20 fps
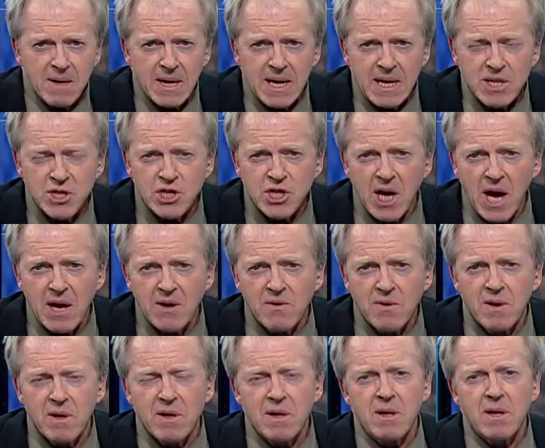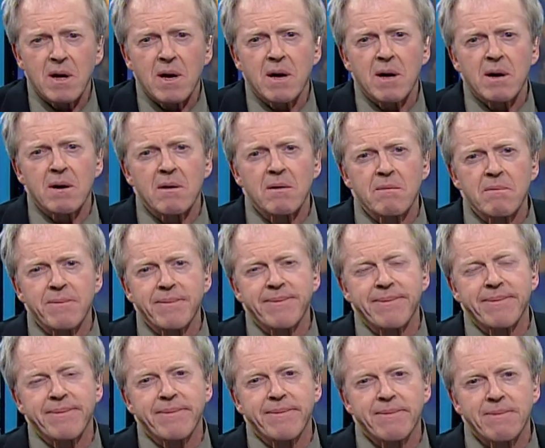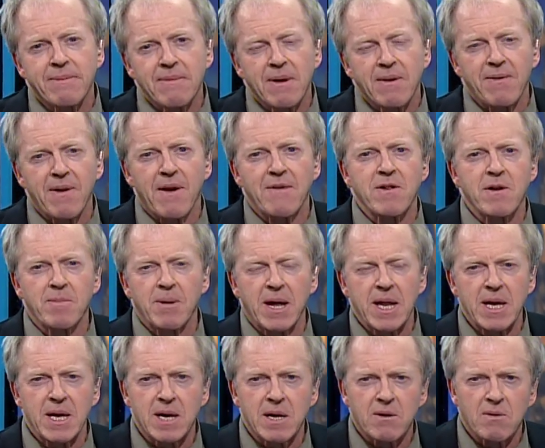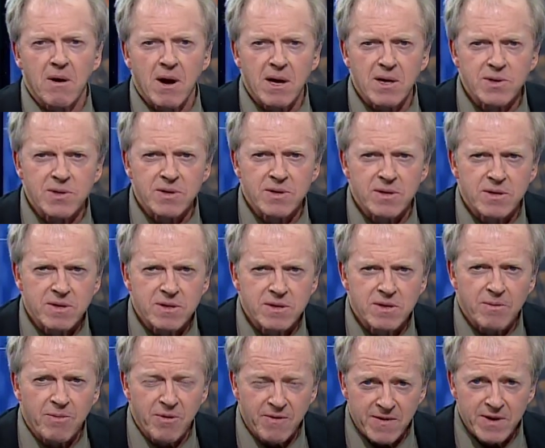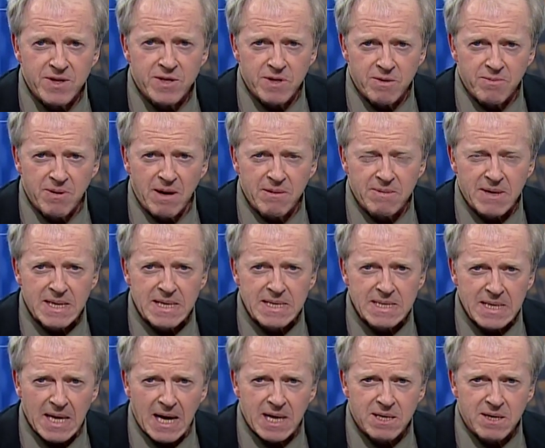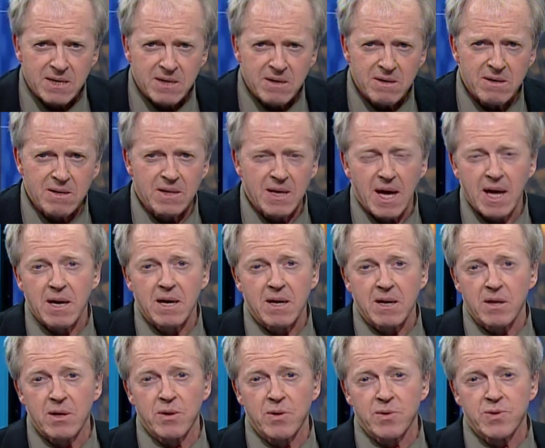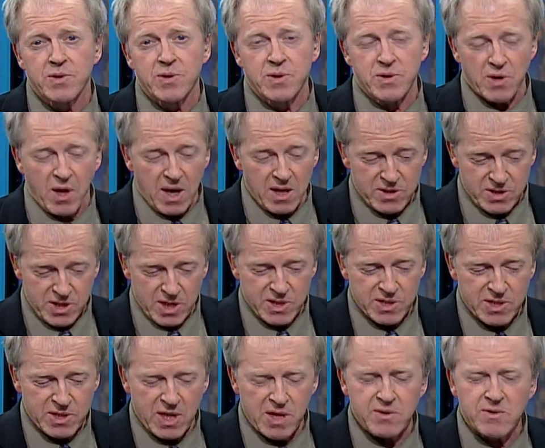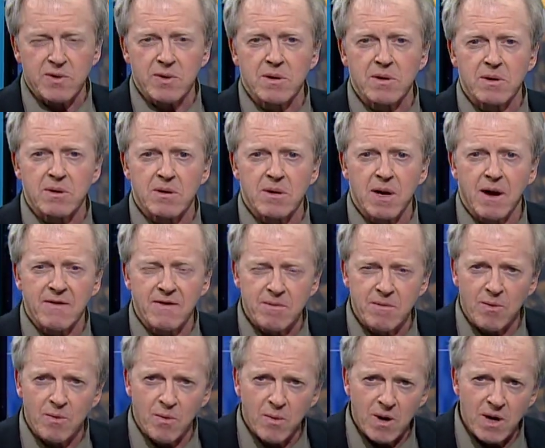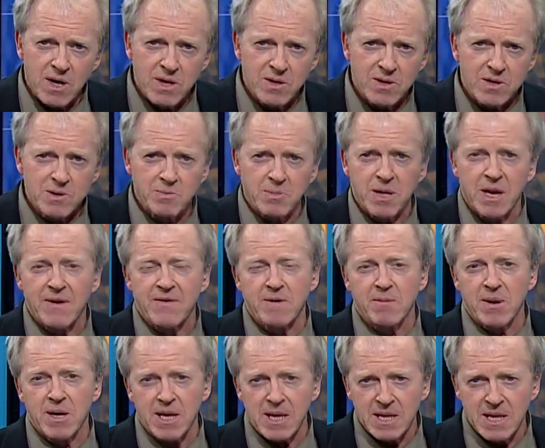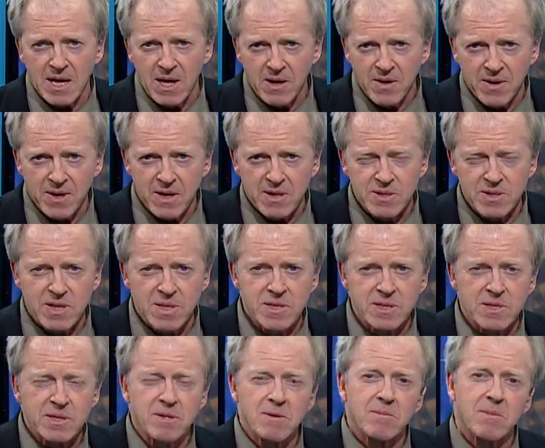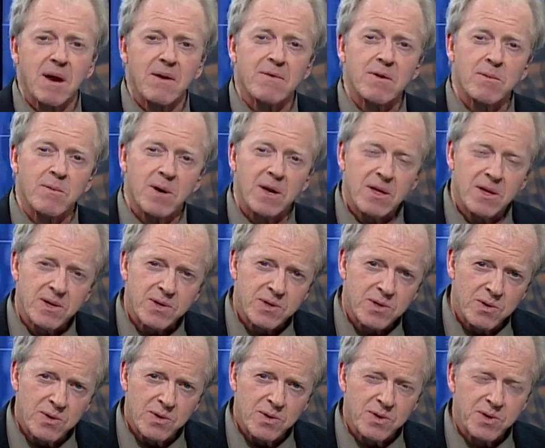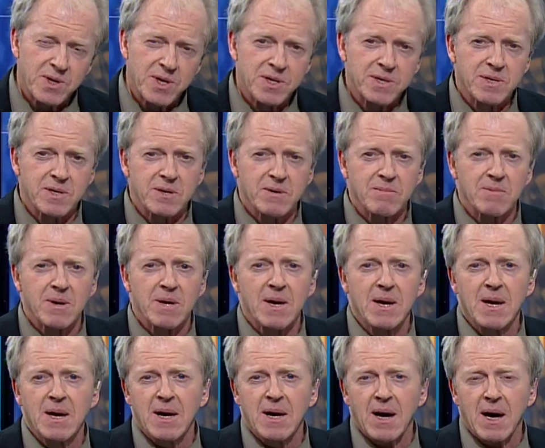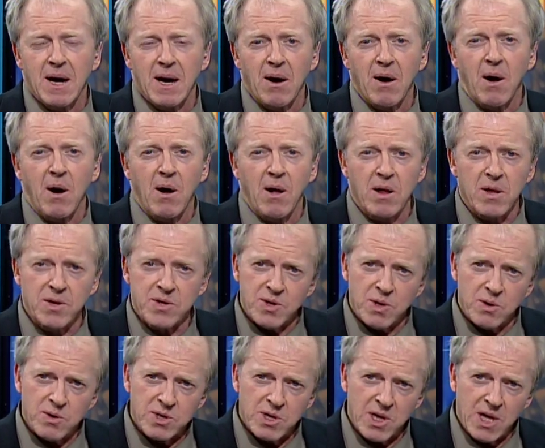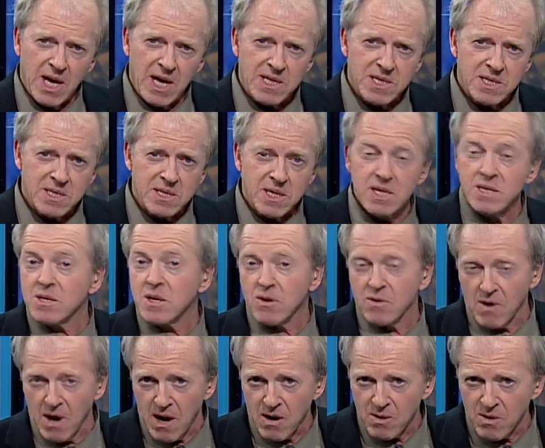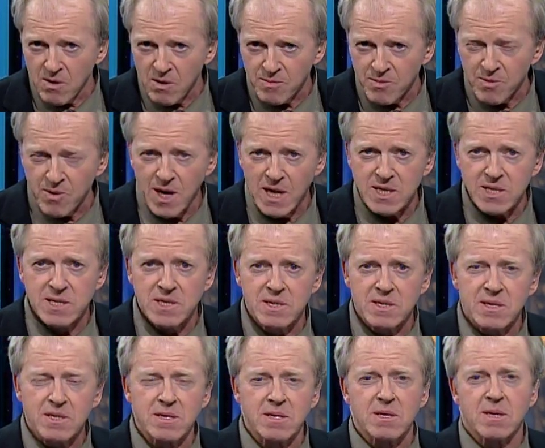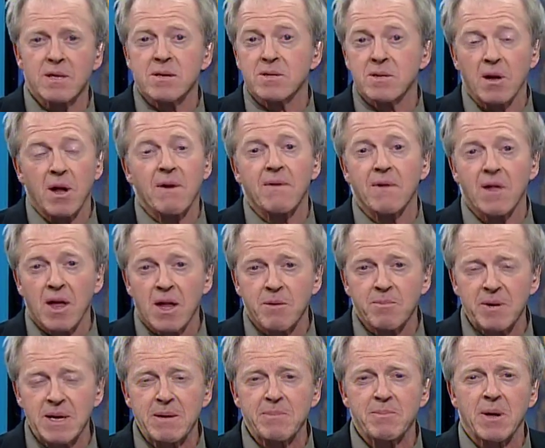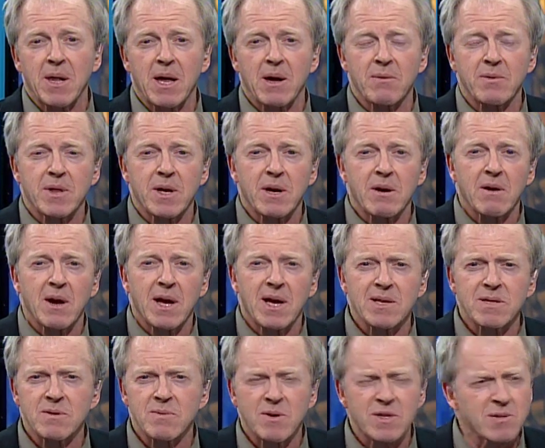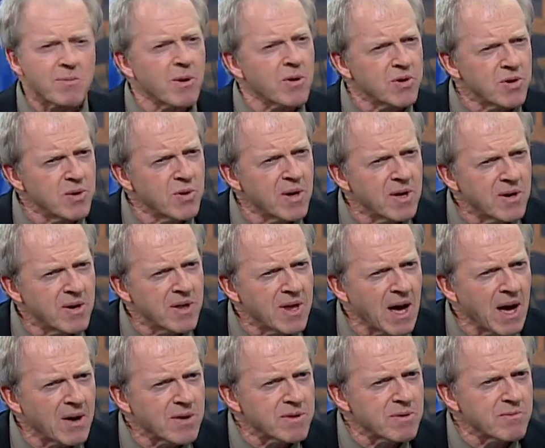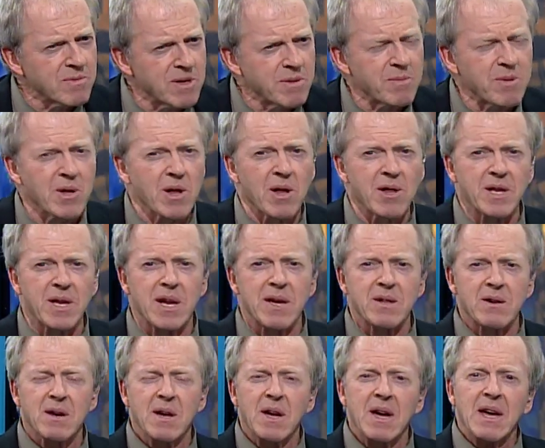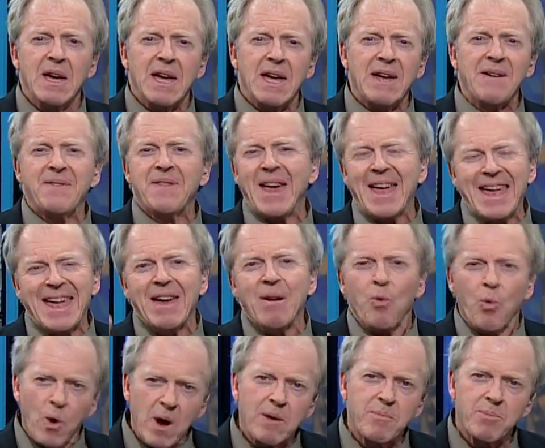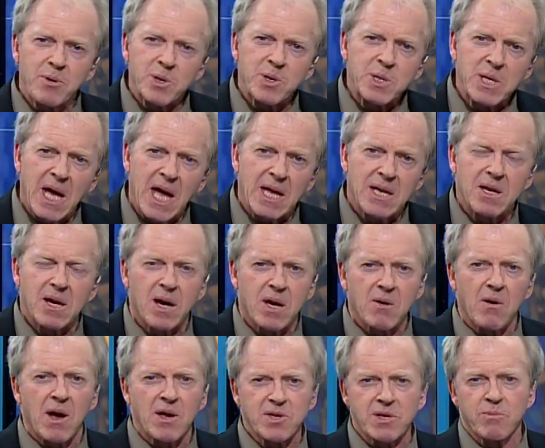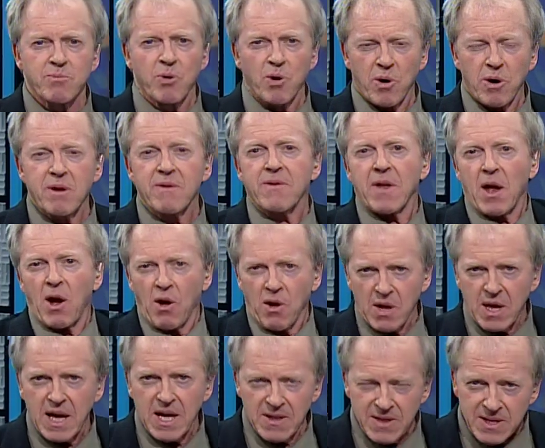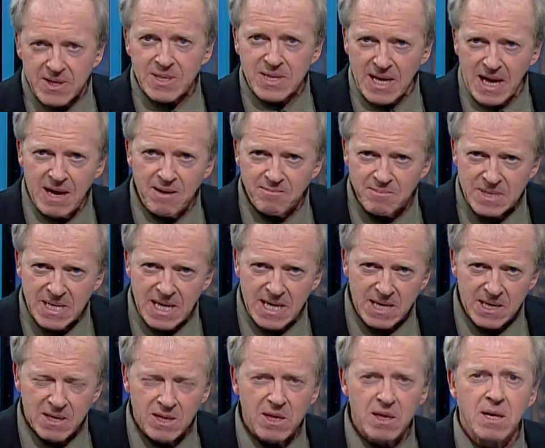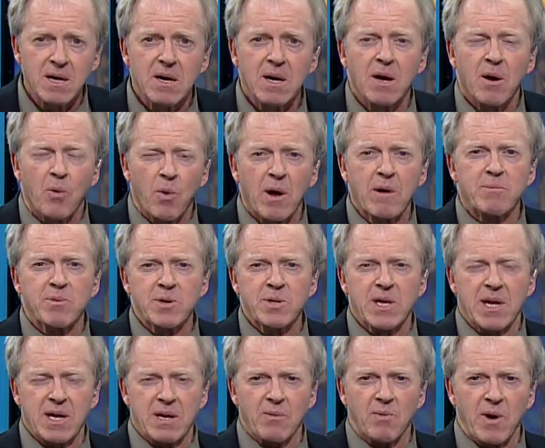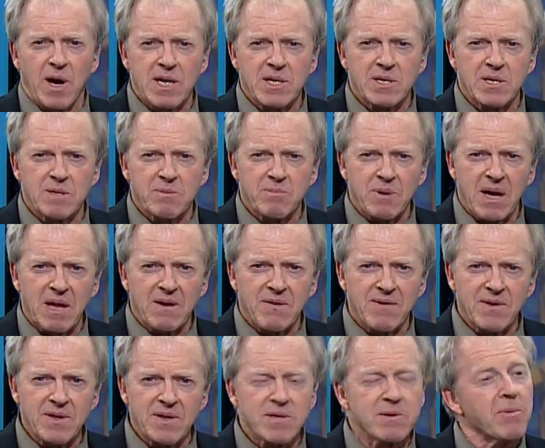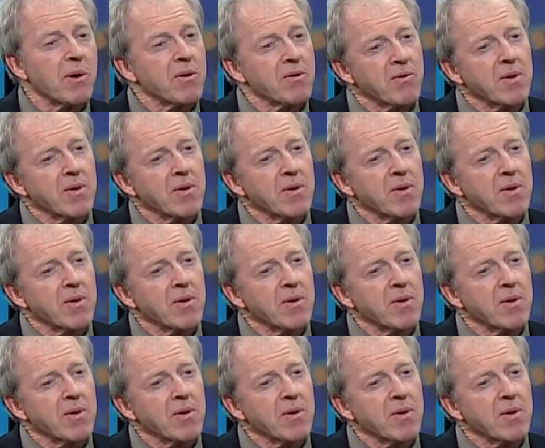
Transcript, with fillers: In general, if everybody across the provincial public sector, and that includes not just central government workers, but everybody in the healthcare system, everyone in the school system, all the social agencies, crown corporations, there's an awful lot of people out there, I guess what's about 200,000 people altogether. Right. If they get 1% across the board, if they all get the same deal, 1% in wages and benefits, it's about